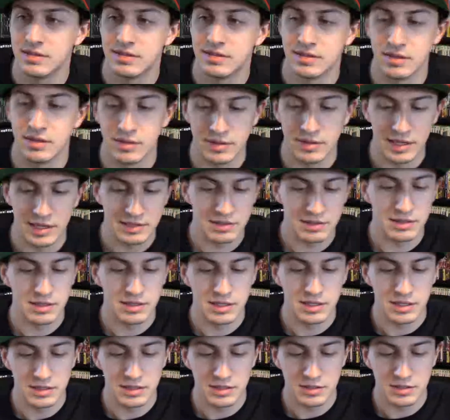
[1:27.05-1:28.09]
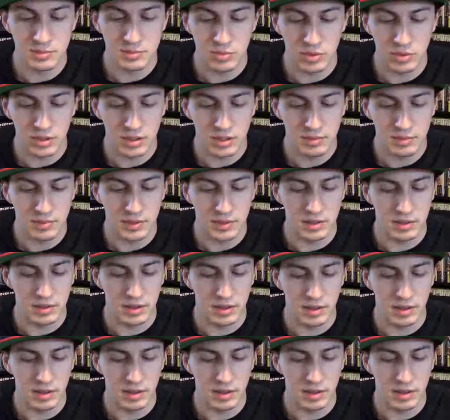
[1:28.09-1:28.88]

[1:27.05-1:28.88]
so that's a little disappointing, but